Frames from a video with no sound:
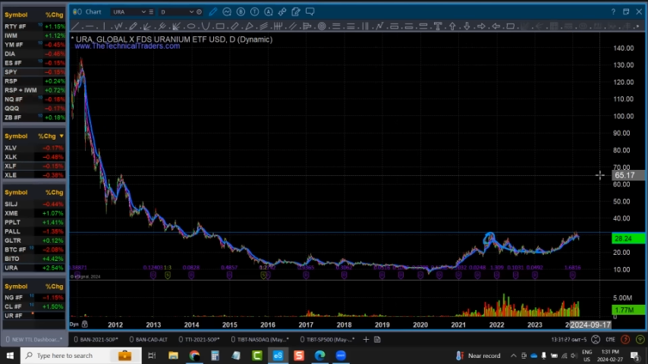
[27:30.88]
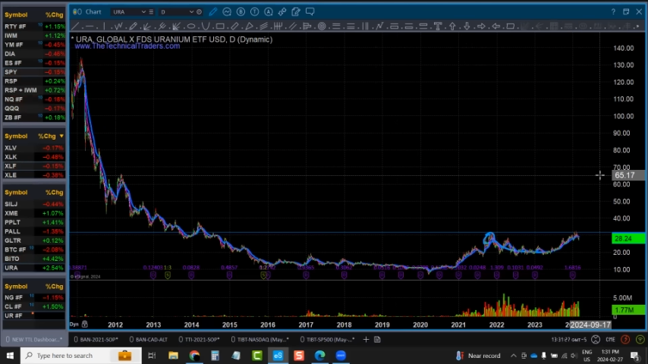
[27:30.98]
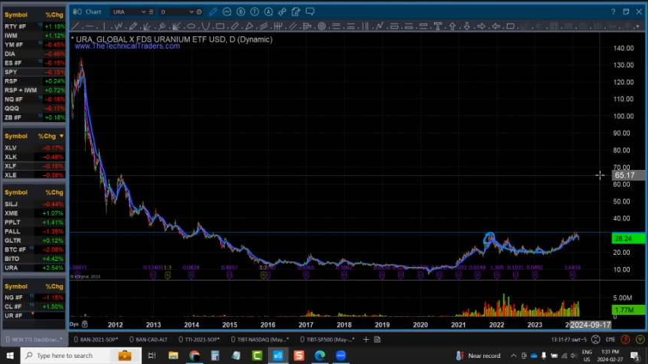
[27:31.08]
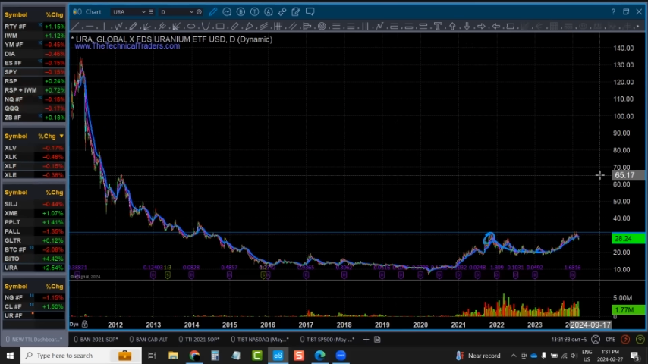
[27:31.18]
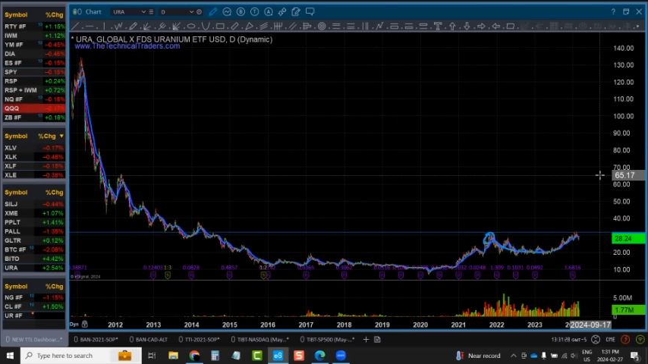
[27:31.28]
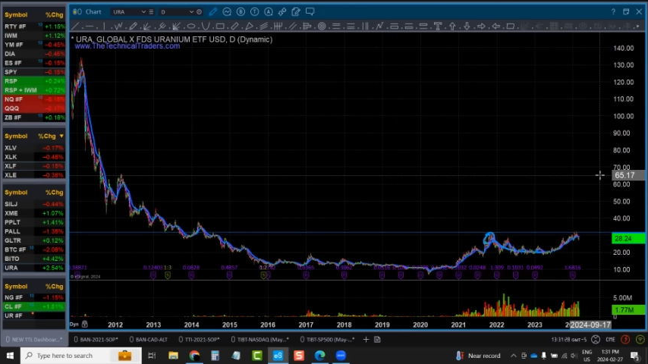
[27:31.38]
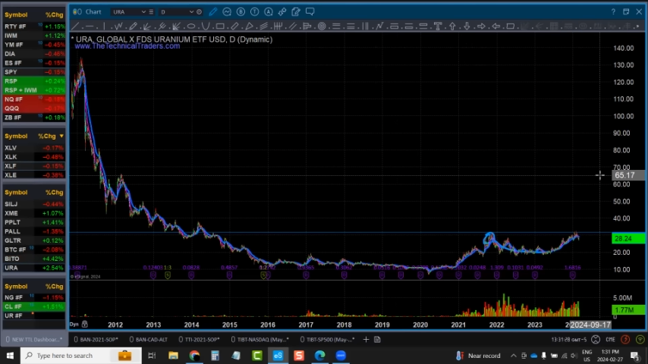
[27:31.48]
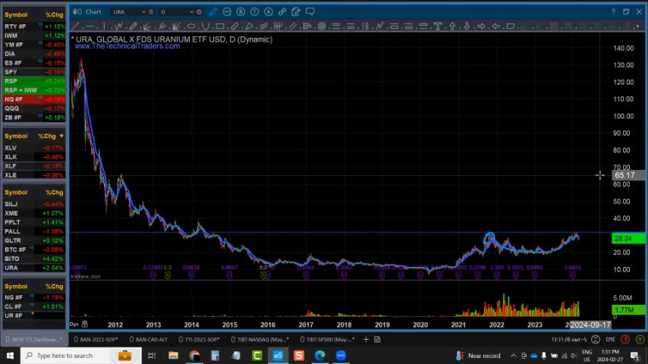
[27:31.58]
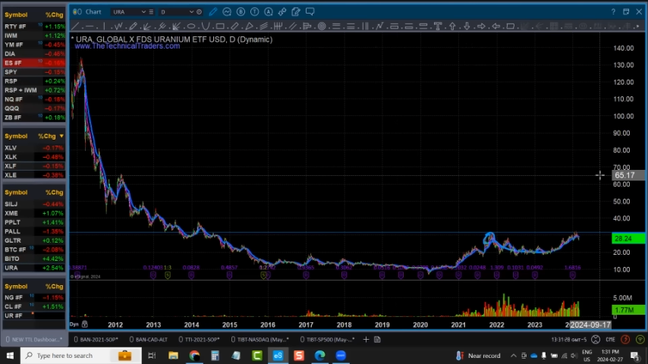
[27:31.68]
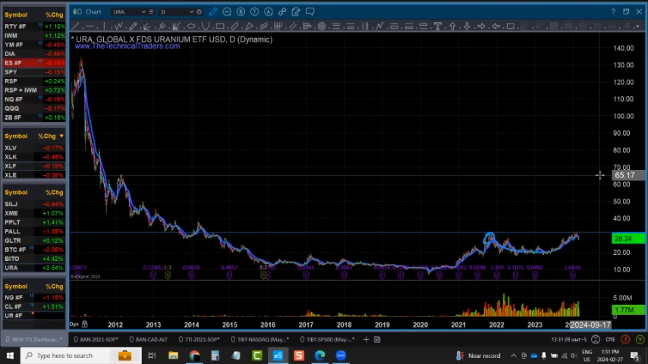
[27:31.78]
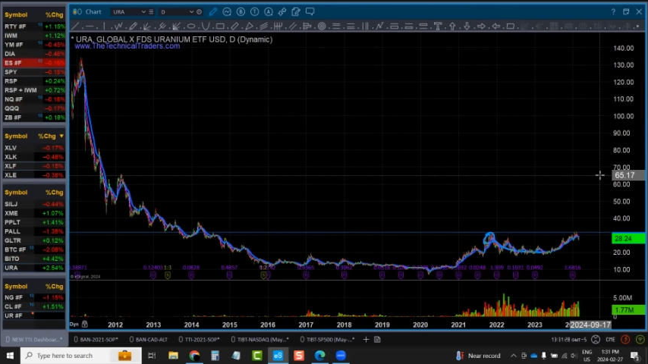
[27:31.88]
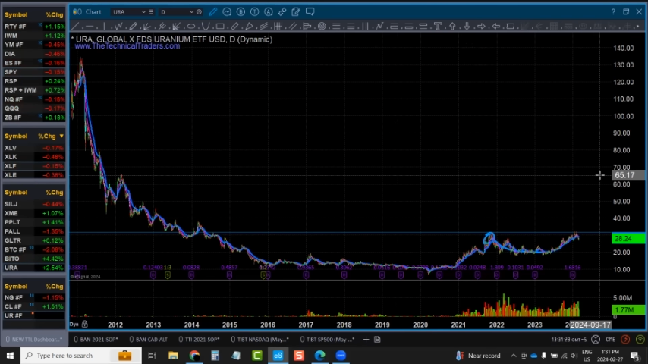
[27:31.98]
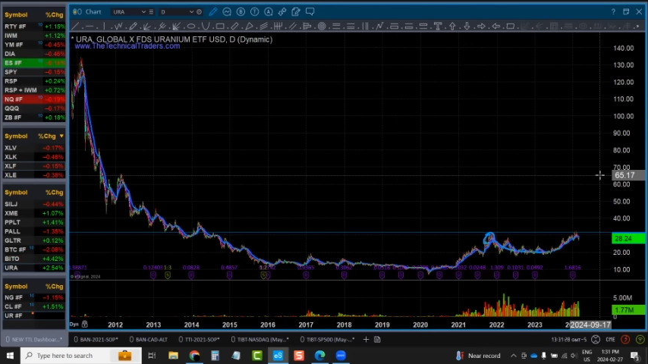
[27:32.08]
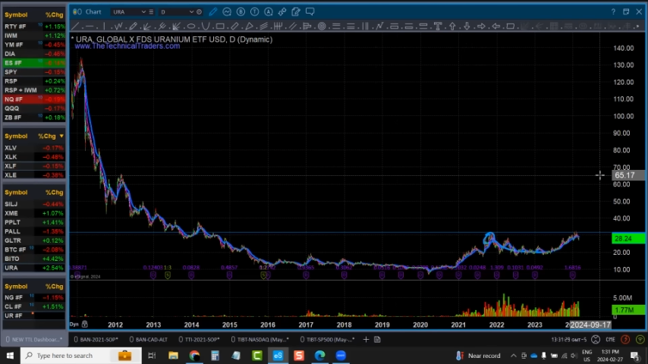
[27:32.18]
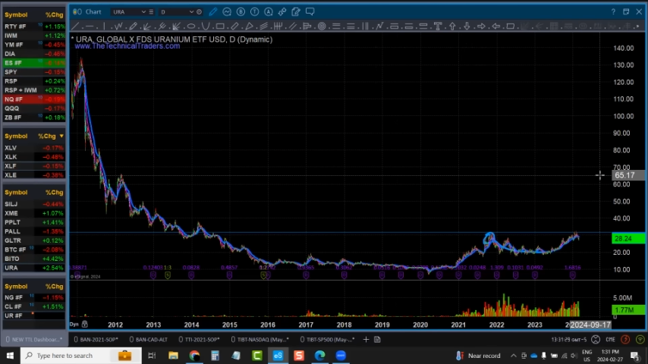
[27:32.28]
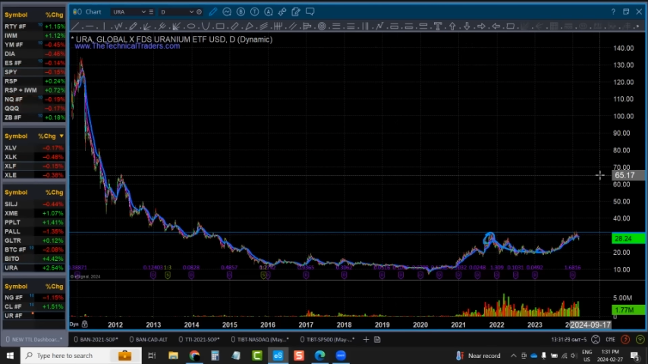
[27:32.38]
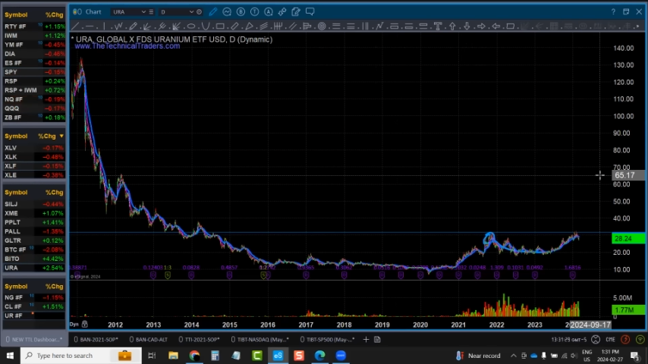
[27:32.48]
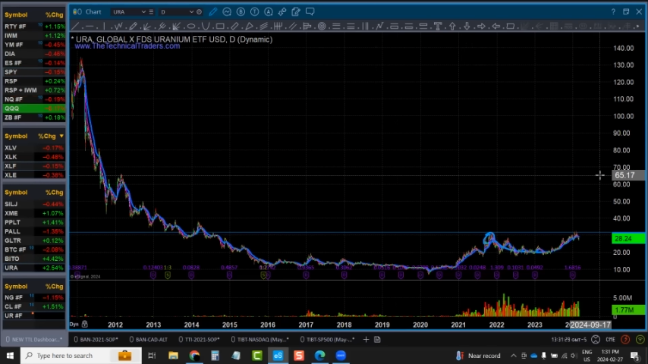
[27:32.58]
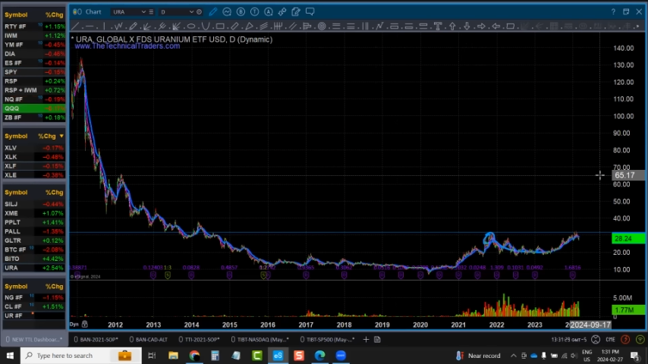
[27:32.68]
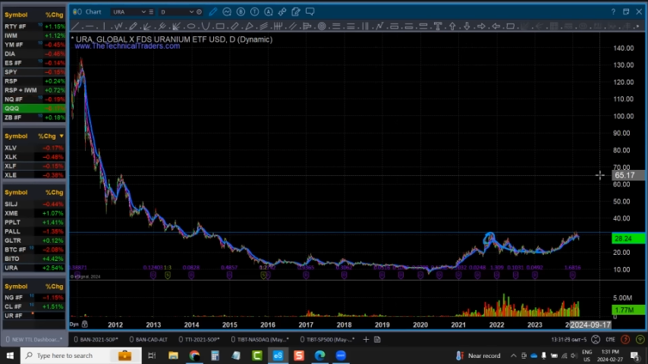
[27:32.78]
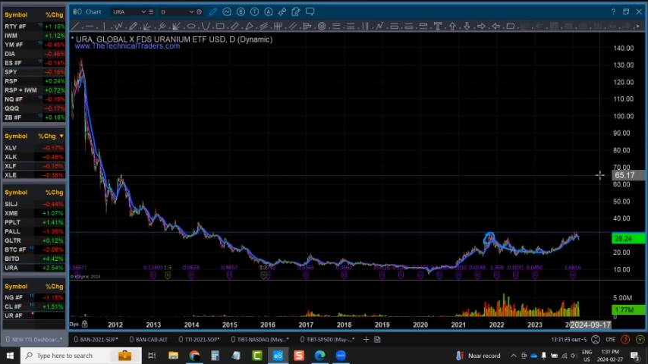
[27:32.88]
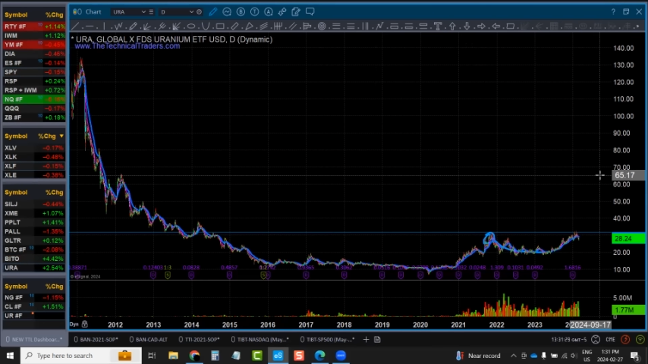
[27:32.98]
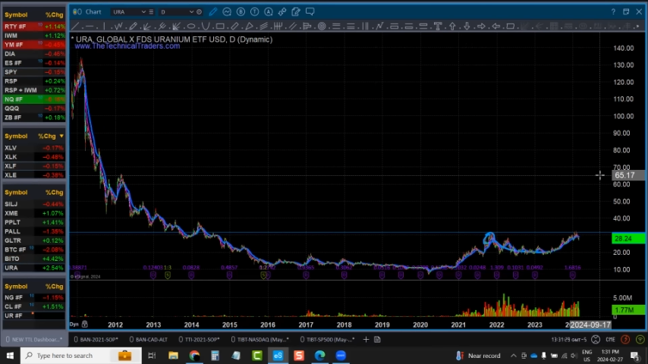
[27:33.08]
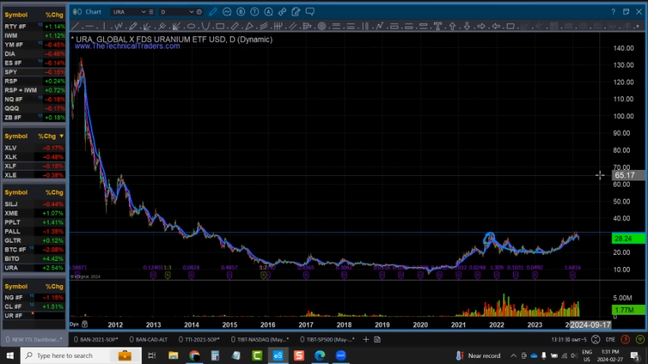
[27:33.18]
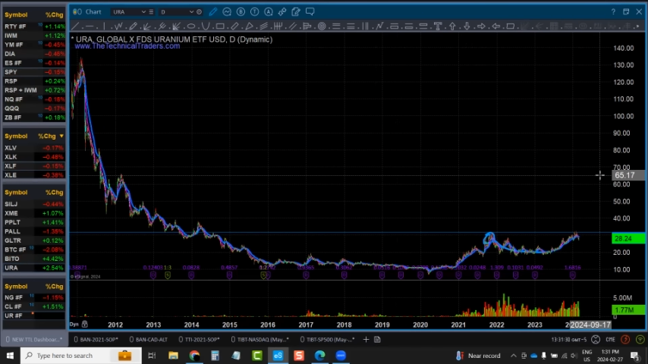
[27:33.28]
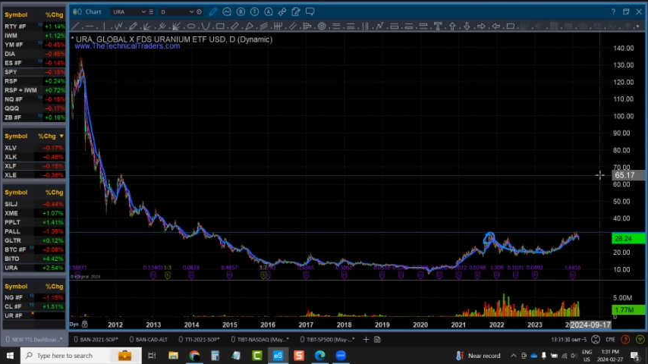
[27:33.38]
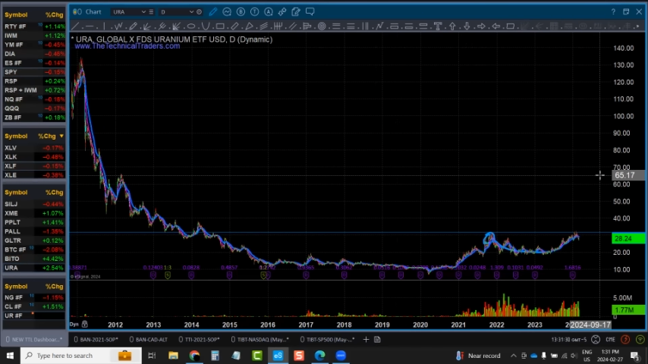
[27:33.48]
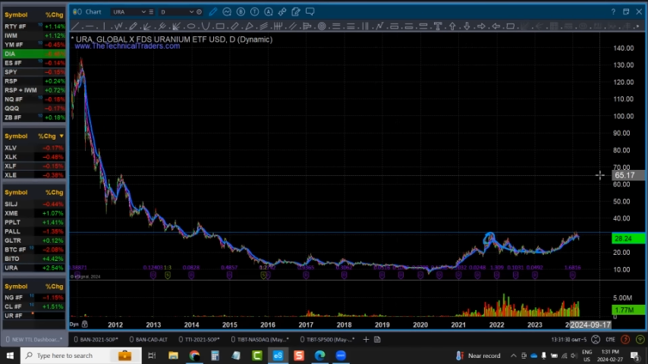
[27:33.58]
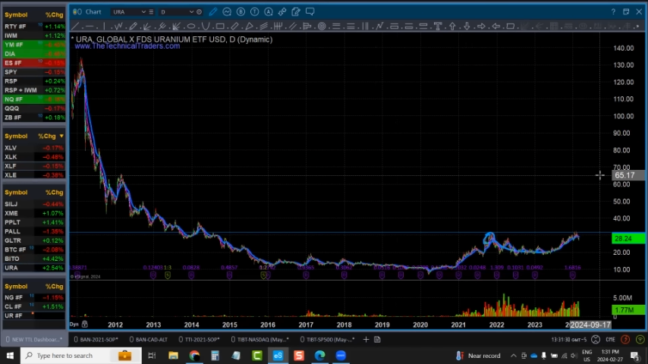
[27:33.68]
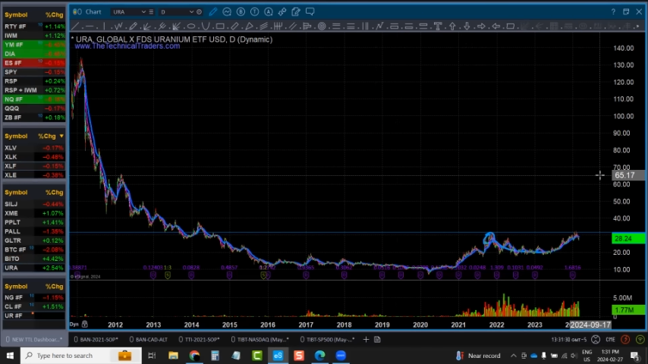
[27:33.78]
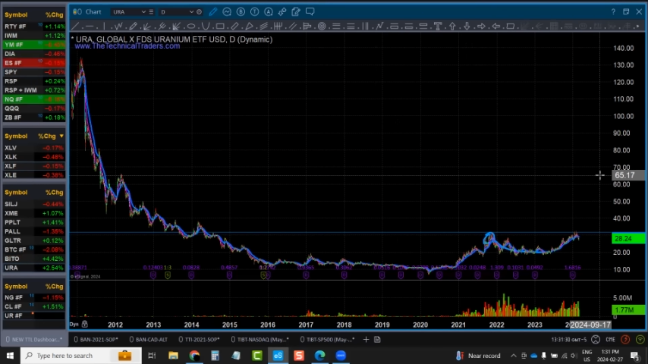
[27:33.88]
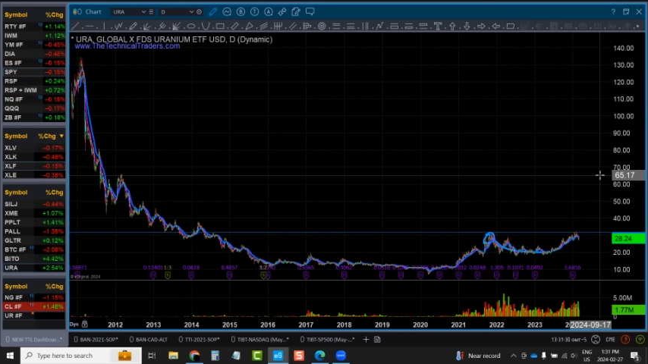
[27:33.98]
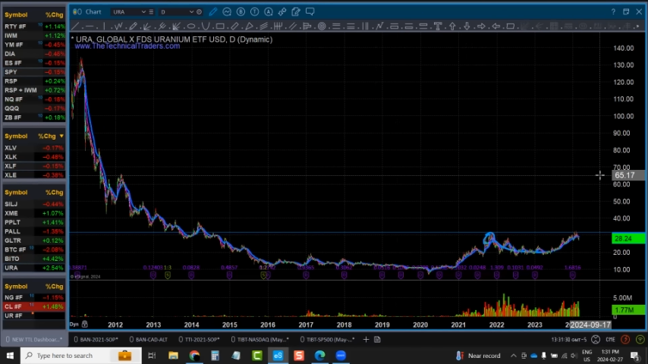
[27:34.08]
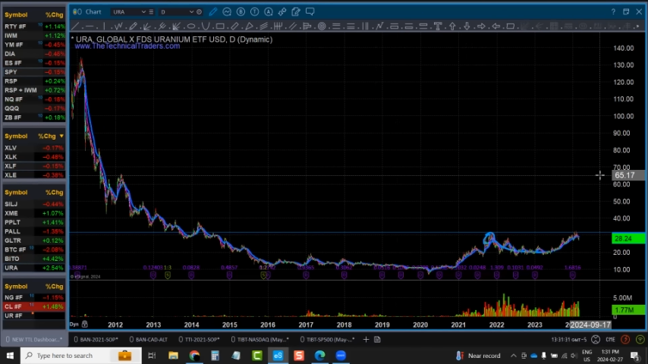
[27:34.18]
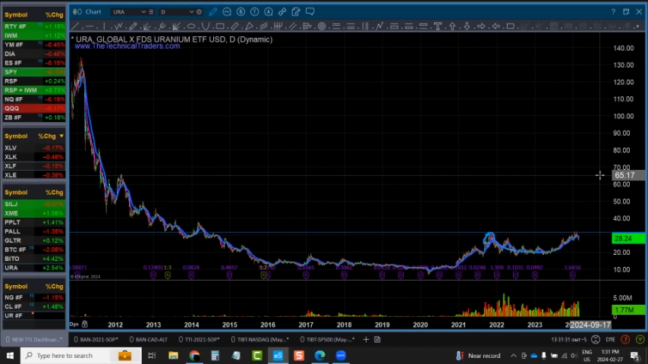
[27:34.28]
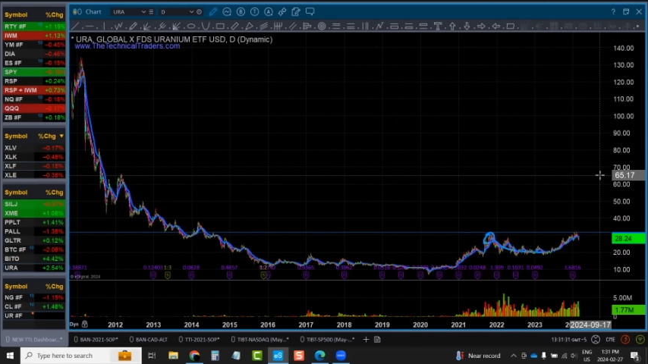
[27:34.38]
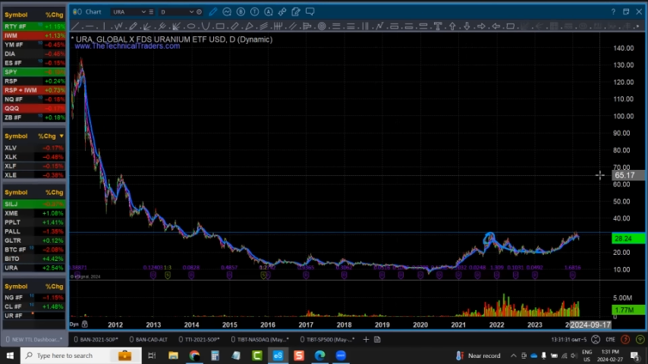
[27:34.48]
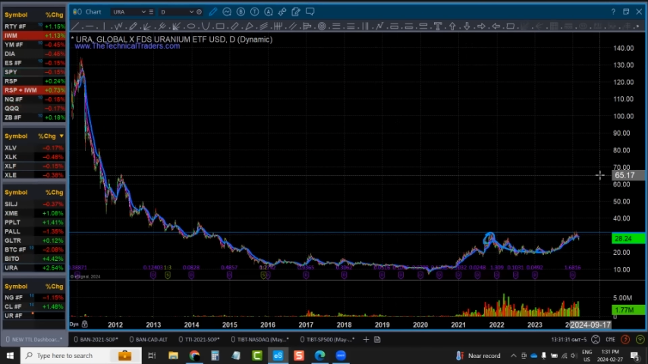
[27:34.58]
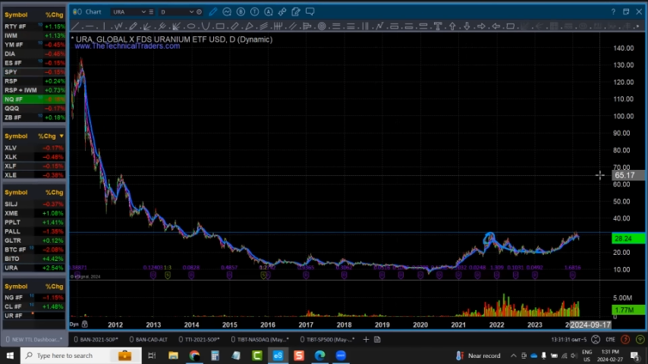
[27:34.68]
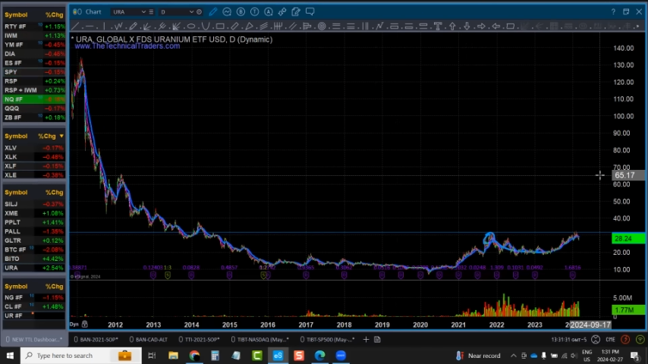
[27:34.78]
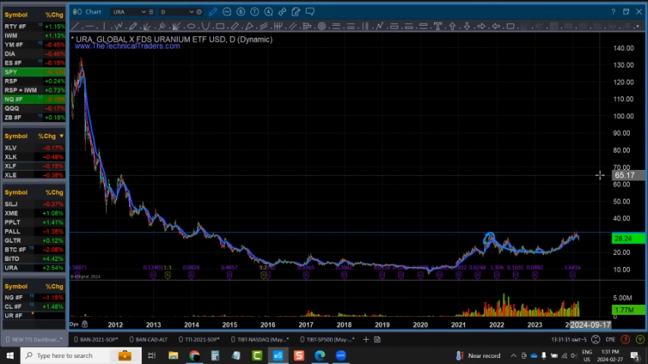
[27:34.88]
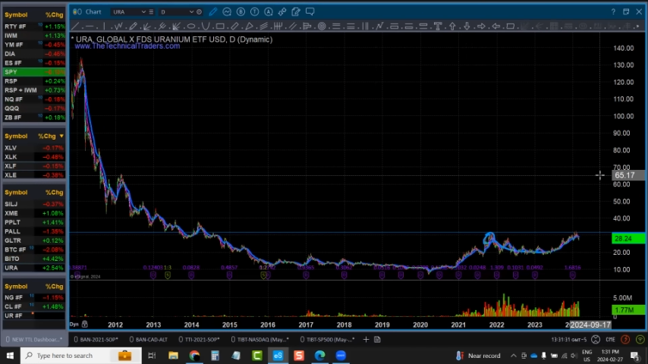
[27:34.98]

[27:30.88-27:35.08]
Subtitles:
[unreadable: no face in view]